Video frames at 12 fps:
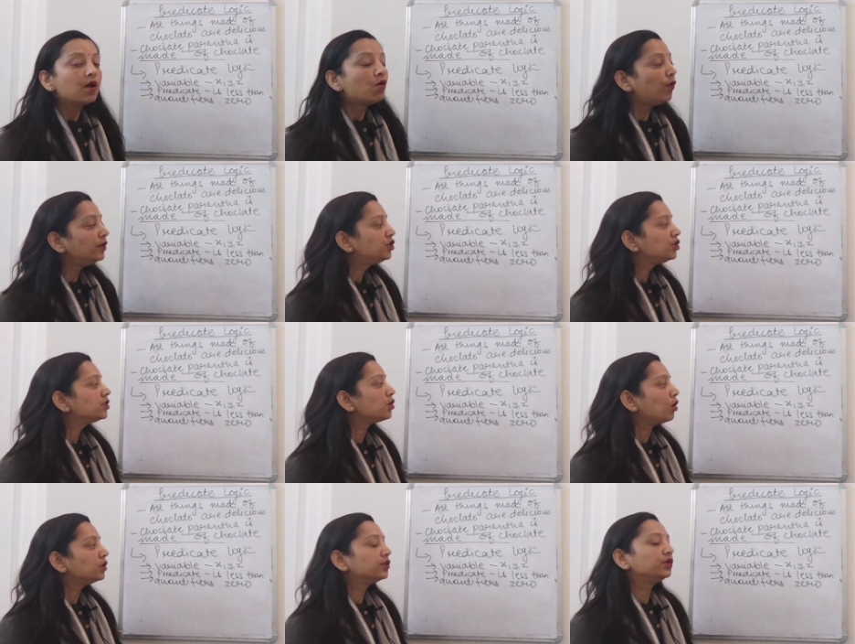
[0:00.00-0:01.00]
which is
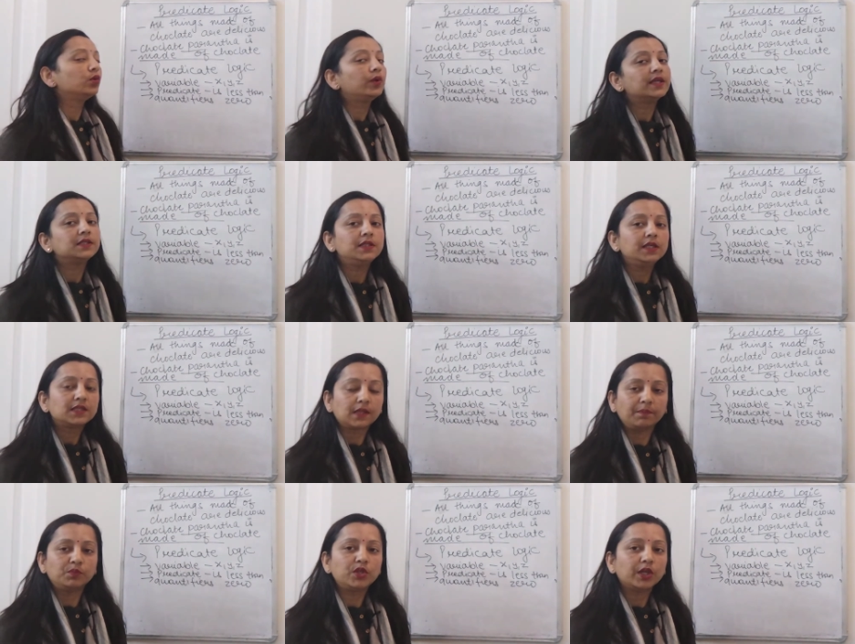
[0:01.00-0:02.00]
also known as the
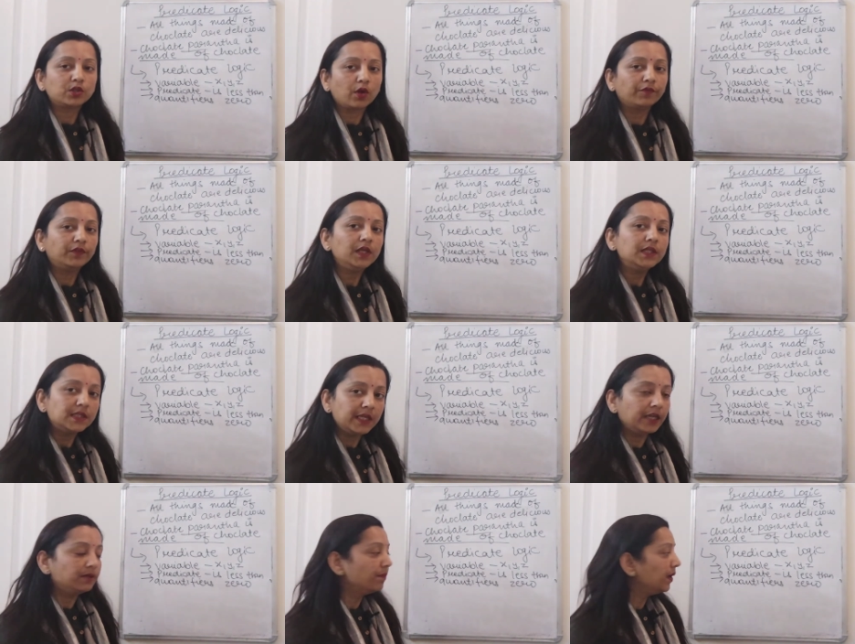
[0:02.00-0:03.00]
subject of the
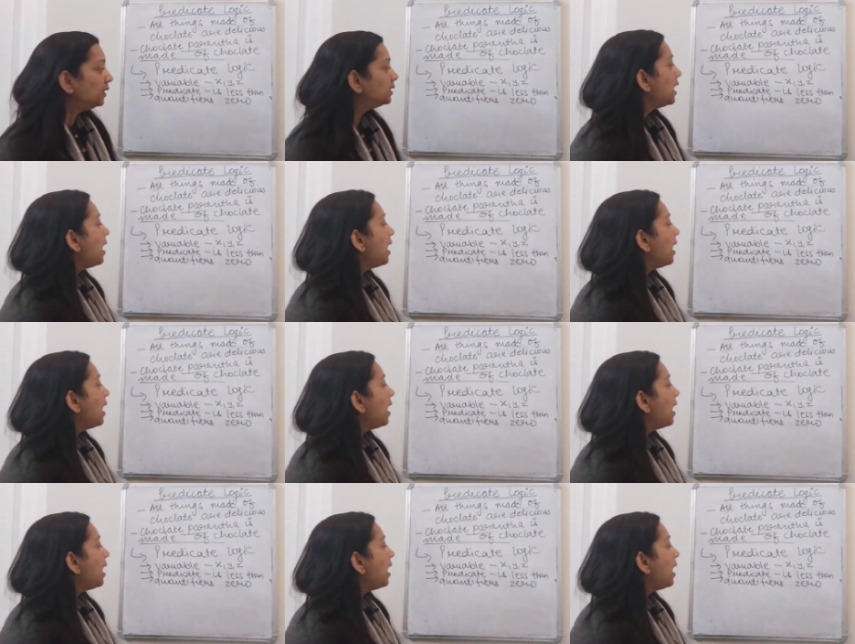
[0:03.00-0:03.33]
statement,